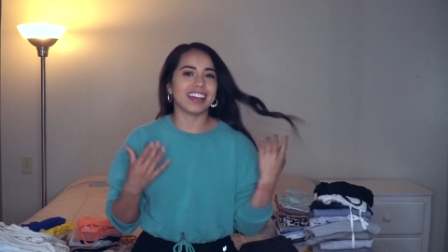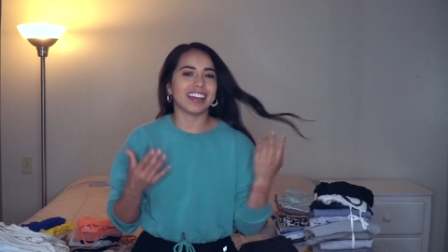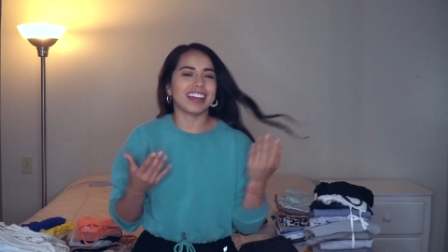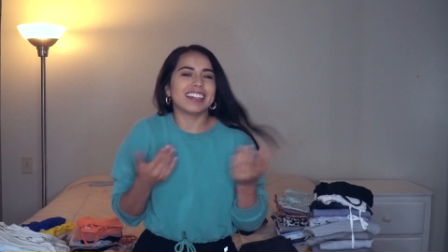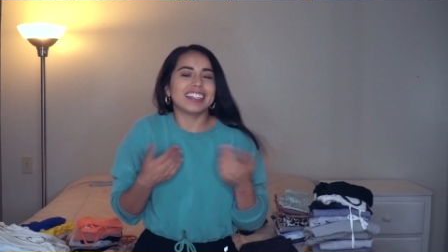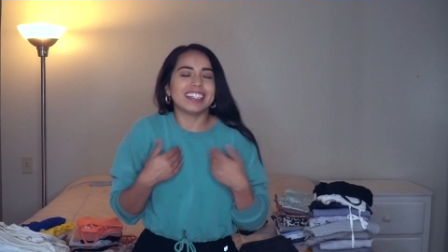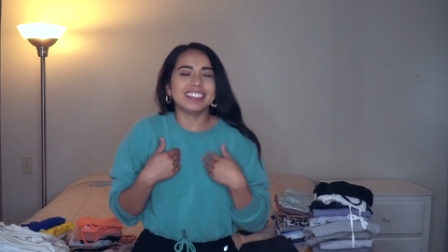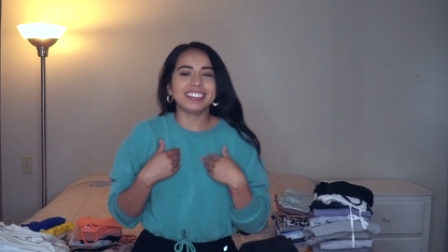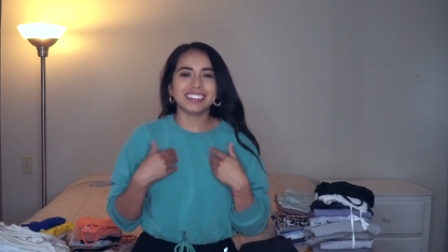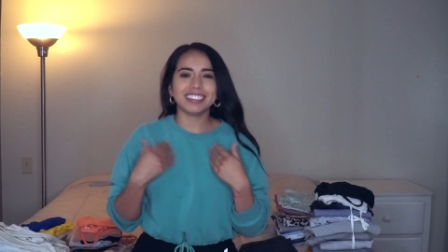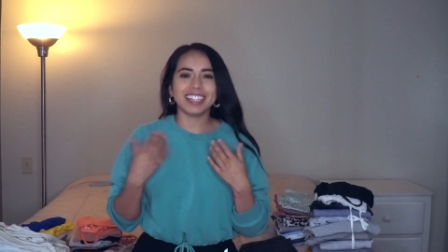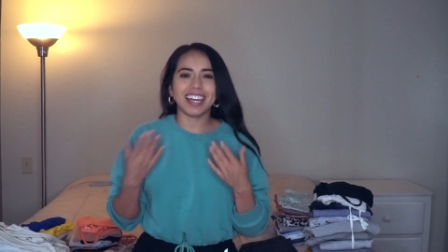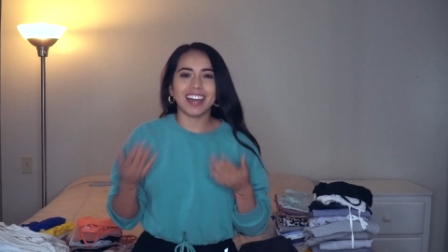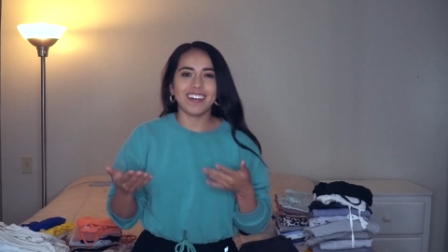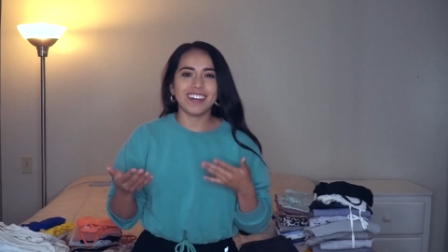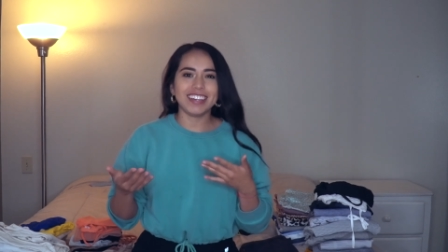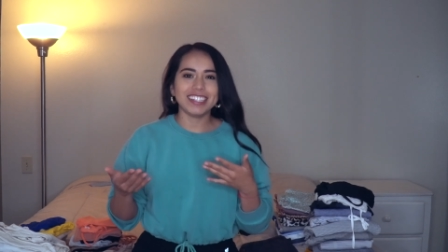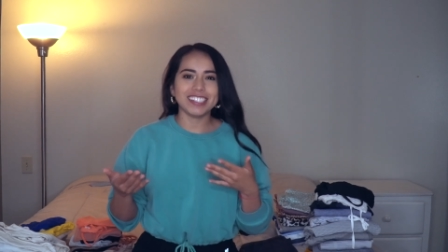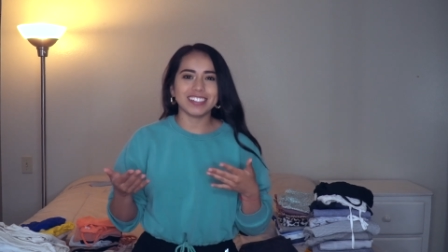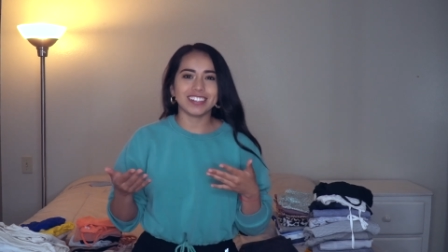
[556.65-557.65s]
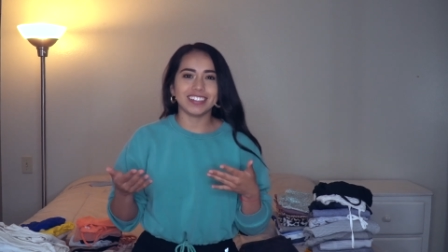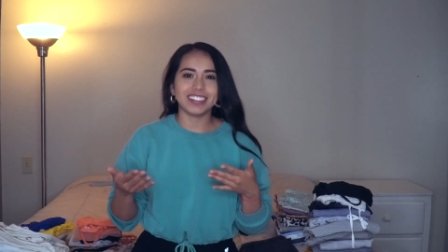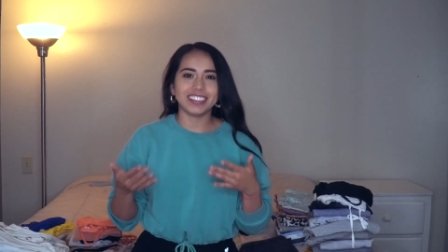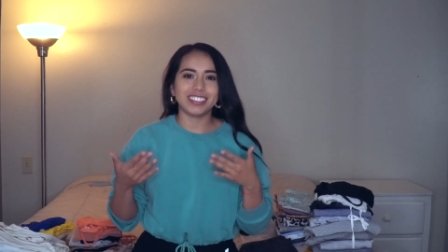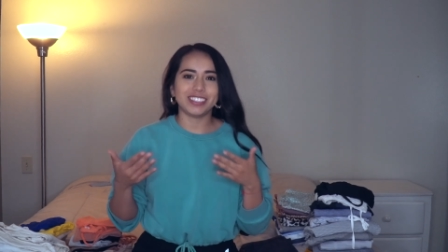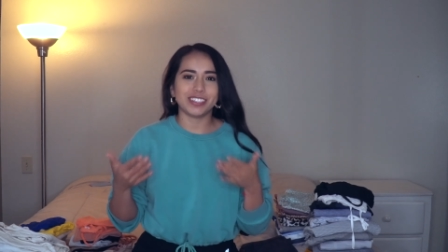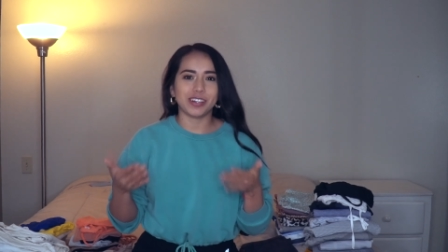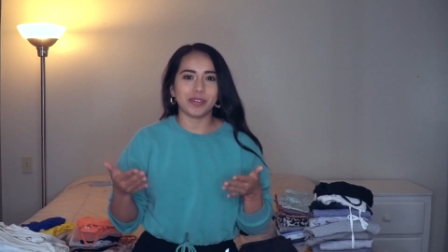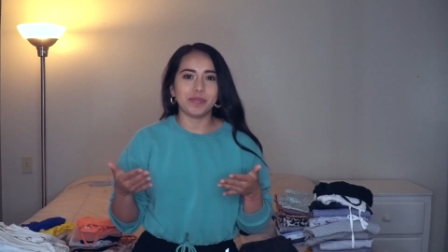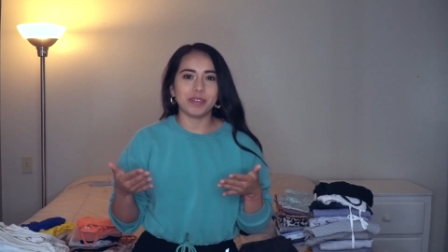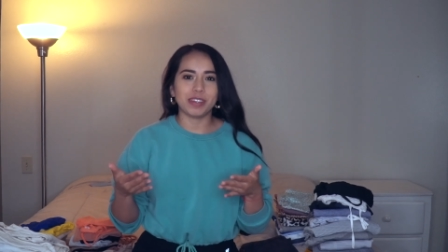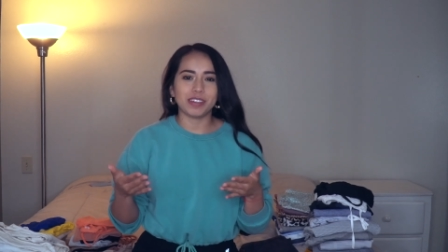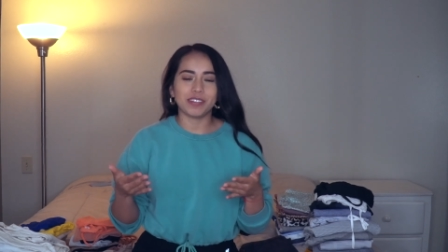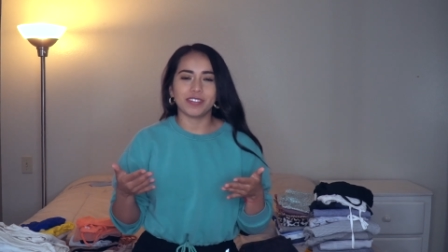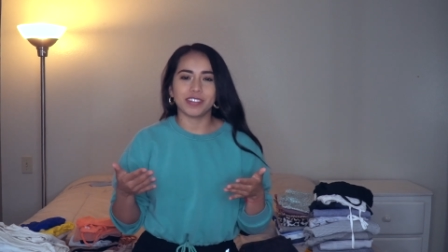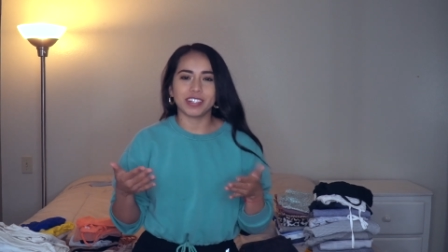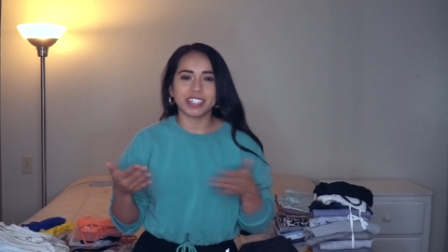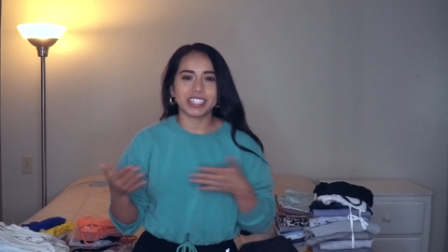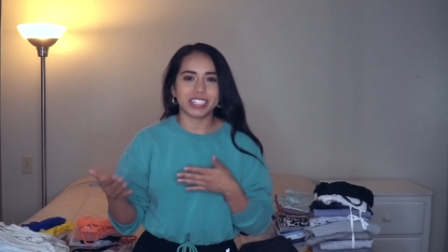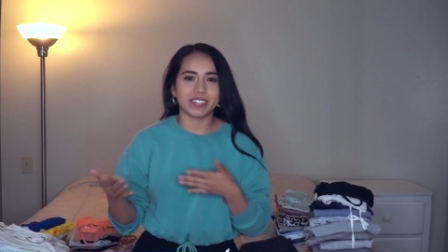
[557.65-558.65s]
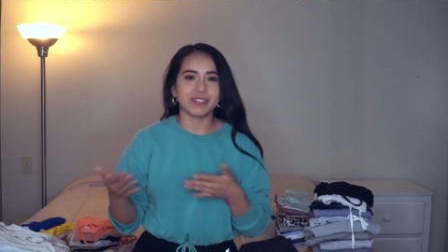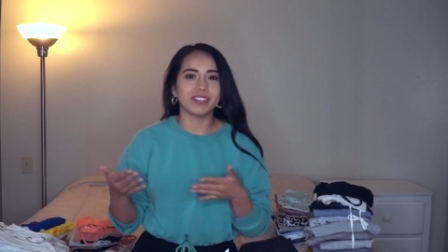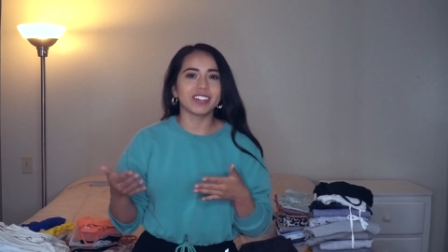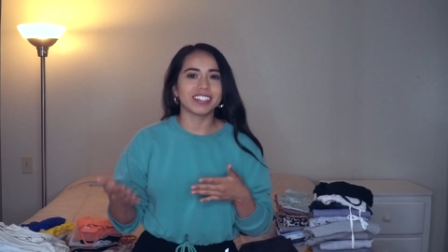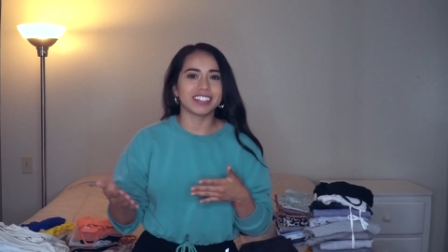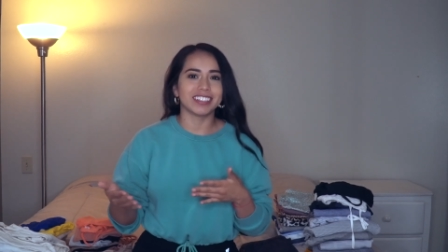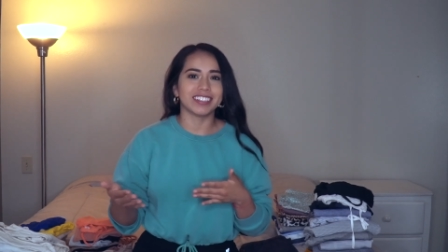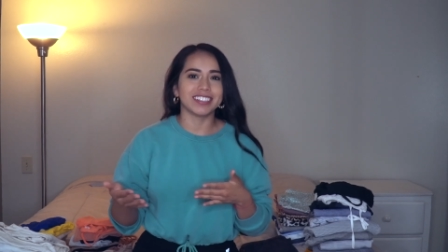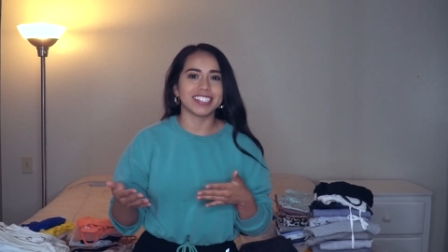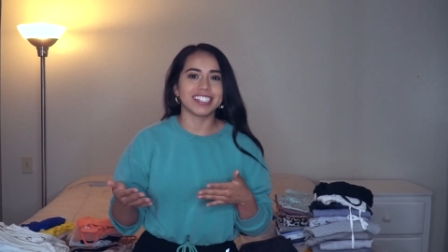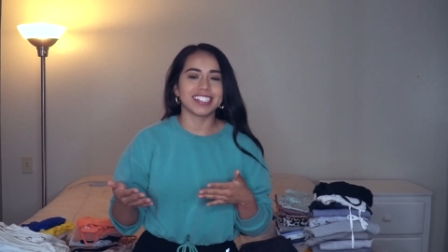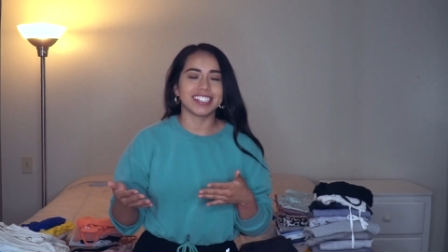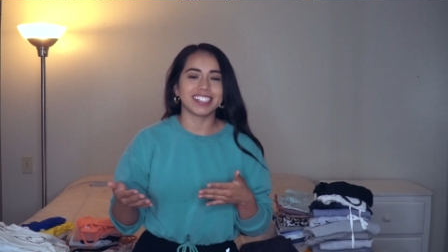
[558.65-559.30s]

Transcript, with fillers: that's just how I started shopping for gym clothes,